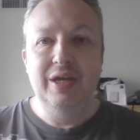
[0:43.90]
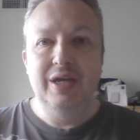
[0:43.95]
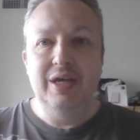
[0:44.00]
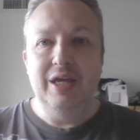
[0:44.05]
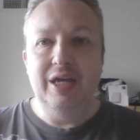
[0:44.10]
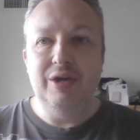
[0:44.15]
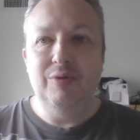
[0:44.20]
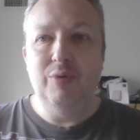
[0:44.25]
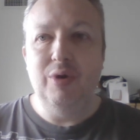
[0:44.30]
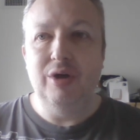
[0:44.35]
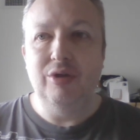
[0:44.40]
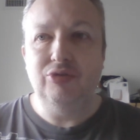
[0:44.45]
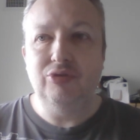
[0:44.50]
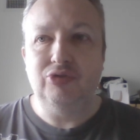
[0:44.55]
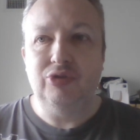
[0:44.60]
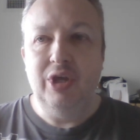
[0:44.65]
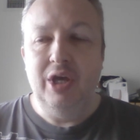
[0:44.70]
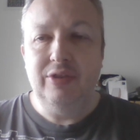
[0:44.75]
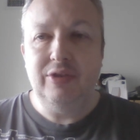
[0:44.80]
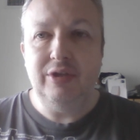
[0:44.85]
It
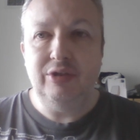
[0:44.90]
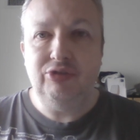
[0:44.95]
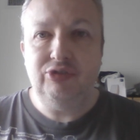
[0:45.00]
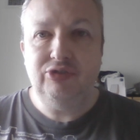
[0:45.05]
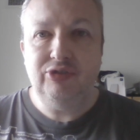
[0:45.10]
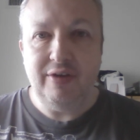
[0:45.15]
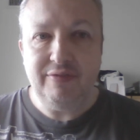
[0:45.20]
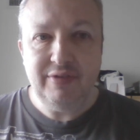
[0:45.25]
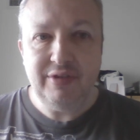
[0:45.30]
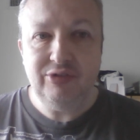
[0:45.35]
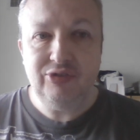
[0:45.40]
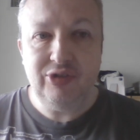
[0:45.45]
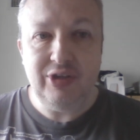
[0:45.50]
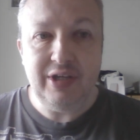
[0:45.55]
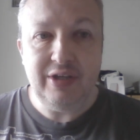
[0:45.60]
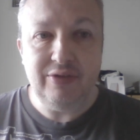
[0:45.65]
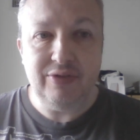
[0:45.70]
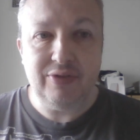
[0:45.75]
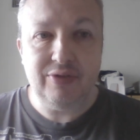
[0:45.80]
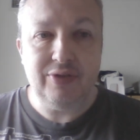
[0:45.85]
was the
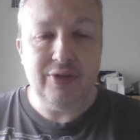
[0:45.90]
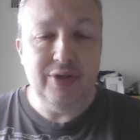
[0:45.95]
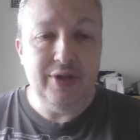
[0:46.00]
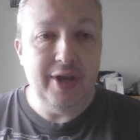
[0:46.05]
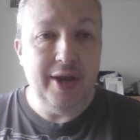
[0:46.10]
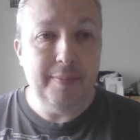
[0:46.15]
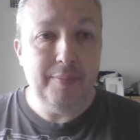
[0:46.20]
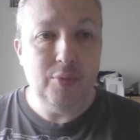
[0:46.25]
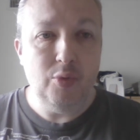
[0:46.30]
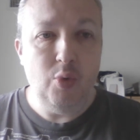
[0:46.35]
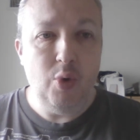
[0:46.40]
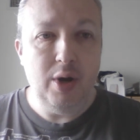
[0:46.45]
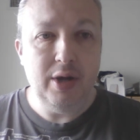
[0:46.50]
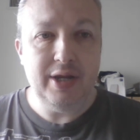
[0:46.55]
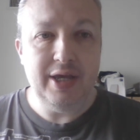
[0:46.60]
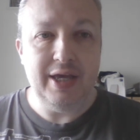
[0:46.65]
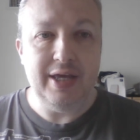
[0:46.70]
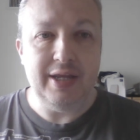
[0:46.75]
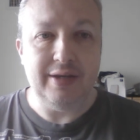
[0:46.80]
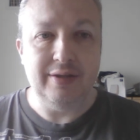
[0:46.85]
17th number one
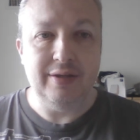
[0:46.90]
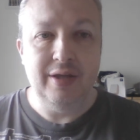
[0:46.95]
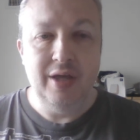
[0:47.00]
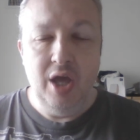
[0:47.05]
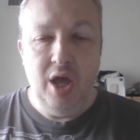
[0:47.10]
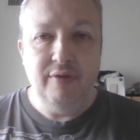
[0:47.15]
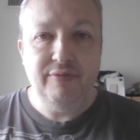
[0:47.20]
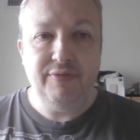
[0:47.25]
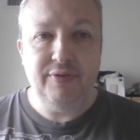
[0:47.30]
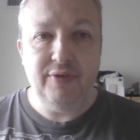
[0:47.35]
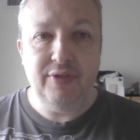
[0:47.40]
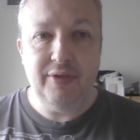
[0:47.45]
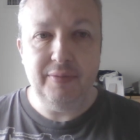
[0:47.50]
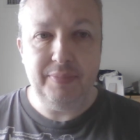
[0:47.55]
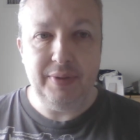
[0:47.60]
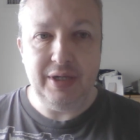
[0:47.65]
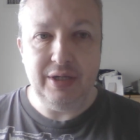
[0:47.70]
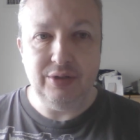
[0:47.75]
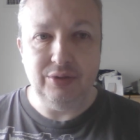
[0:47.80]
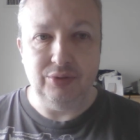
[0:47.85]
hit for the
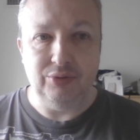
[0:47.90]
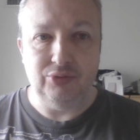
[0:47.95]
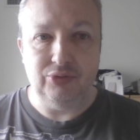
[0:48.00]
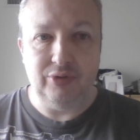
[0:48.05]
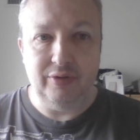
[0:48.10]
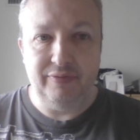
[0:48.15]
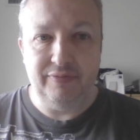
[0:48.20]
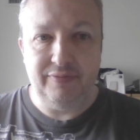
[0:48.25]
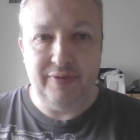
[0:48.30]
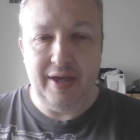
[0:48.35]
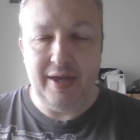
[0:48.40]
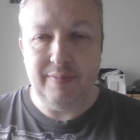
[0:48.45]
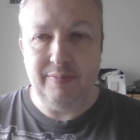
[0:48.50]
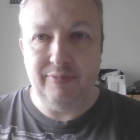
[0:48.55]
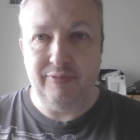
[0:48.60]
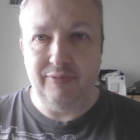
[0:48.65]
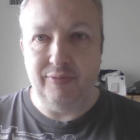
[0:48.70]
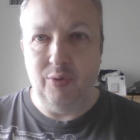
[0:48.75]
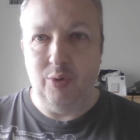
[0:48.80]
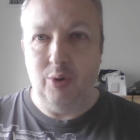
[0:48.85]
Beatles, the Fab
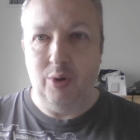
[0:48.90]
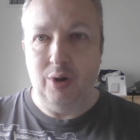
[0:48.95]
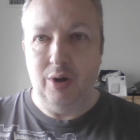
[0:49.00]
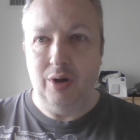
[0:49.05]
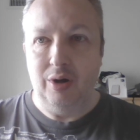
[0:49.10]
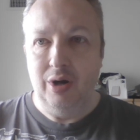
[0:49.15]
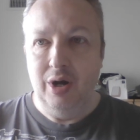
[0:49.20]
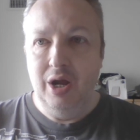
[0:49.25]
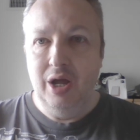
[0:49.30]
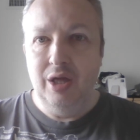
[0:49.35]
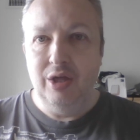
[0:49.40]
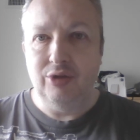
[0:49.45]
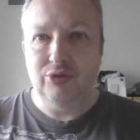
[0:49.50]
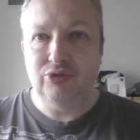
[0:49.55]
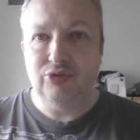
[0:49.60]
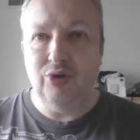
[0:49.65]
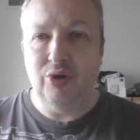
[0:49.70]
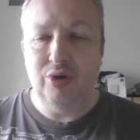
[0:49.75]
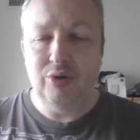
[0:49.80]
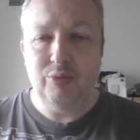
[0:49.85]
Four. The
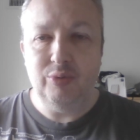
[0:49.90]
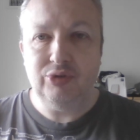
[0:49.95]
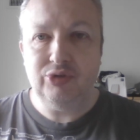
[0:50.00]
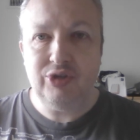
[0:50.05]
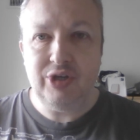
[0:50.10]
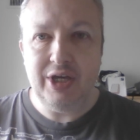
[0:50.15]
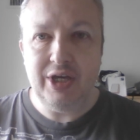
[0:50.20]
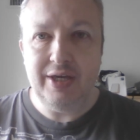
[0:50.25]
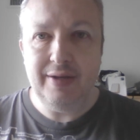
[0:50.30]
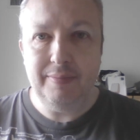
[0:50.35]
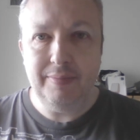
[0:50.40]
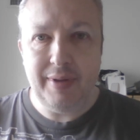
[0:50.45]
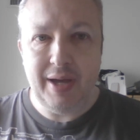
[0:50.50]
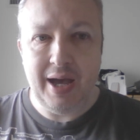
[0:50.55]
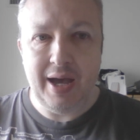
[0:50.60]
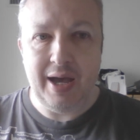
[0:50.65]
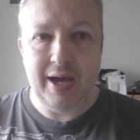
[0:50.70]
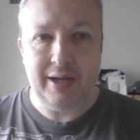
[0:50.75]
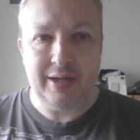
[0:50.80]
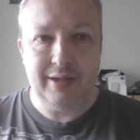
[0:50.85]
song was Get
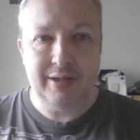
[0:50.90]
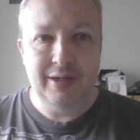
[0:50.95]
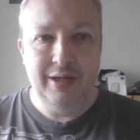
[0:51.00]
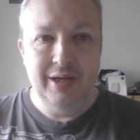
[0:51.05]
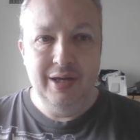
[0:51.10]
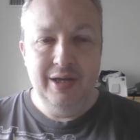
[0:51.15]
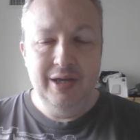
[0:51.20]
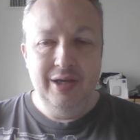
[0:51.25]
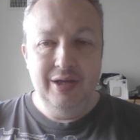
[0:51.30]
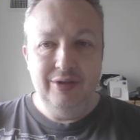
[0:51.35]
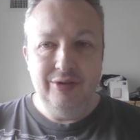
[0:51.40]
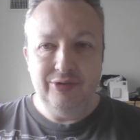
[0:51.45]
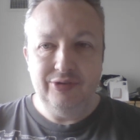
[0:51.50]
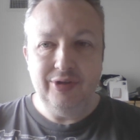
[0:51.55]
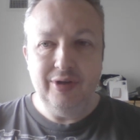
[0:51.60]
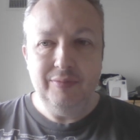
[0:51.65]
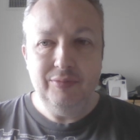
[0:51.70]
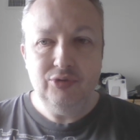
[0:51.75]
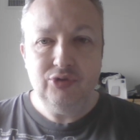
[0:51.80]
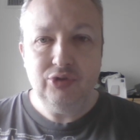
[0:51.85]
Back.
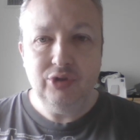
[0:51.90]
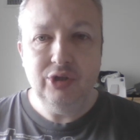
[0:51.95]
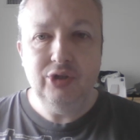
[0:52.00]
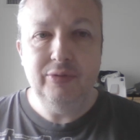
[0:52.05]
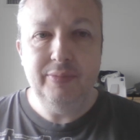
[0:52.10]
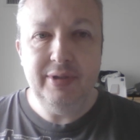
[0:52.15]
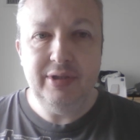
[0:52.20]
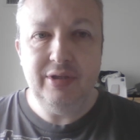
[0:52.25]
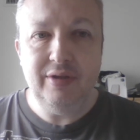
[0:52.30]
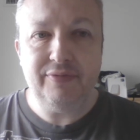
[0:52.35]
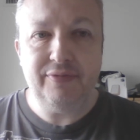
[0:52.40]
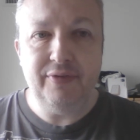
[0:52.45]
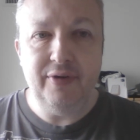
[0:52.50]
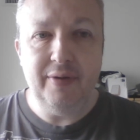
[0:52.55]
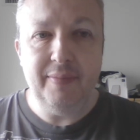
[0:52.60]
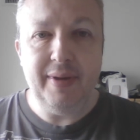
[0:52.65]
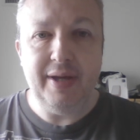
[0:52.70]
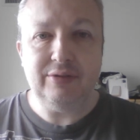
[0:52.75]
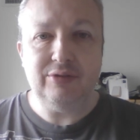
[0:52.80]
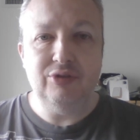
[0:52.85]
Something was a little bit different
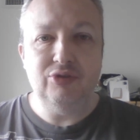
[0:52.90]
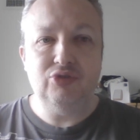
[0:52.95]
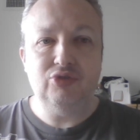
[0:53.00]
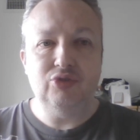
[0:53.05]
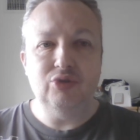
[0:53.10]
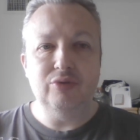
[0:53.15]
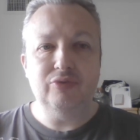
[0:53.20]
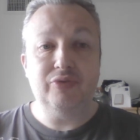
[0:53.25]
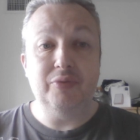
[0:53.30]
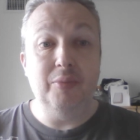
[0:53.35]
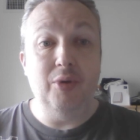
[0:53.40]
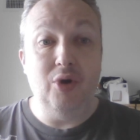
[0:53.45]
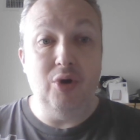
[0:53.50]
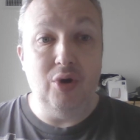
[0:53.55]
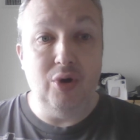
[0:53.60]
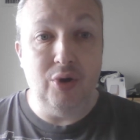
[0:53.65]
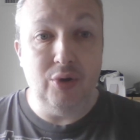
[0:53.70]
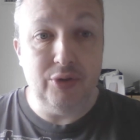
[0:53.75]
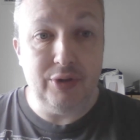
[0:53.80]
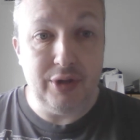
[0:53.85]
about this song from
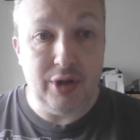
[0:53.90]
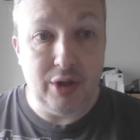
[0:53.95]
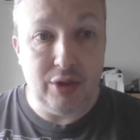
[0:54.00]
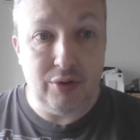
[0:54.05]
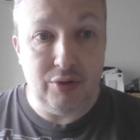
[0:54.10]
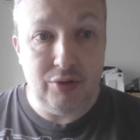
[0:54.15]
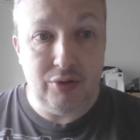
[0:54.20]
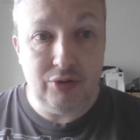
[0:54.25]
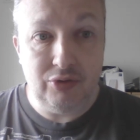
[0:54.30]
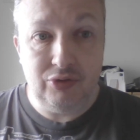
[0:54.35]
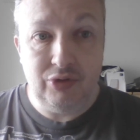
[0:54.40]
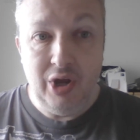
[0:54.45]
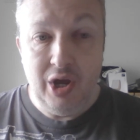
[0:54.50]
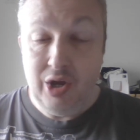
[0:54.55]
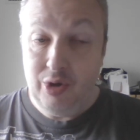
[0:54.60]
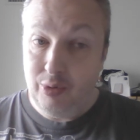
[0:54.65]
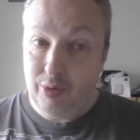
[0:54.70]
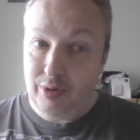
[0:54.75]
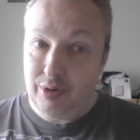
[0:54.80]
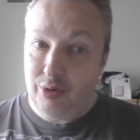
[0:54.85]
all the others.
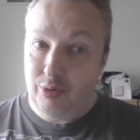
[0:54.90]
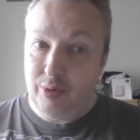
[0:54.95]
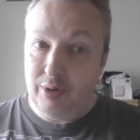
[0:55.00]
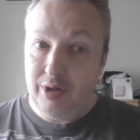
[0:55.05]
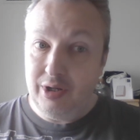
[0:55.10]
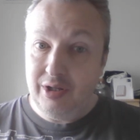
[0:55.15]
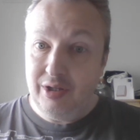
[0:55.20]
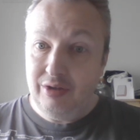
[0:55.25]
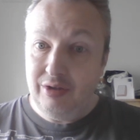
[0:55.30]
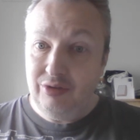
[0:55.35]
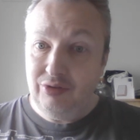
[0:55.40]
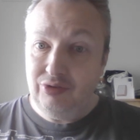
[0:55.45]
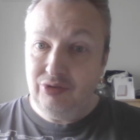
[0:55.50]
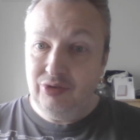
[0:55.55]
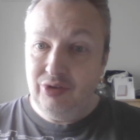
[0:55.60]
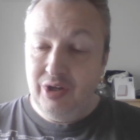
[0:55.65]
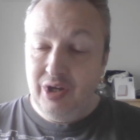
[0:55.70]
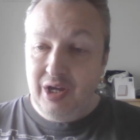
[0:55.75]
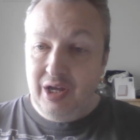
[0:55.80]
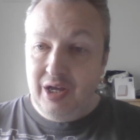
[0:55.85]
Wanna know what it
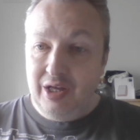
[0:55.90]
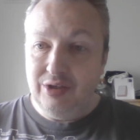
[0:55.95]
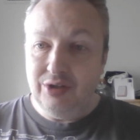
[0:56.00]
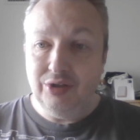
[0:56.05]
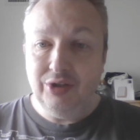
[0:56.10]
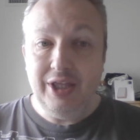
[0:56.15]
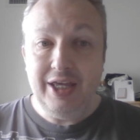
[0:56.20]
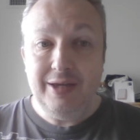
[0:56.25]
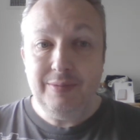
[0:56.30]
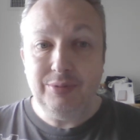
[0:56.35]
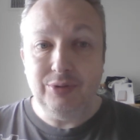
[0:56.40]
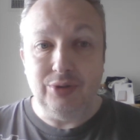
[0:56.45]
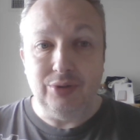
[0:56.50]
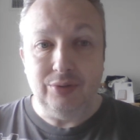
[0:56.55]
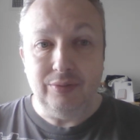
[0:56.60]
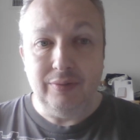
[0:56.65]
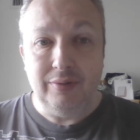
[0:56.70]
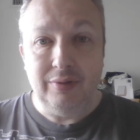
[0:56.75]
is? The label.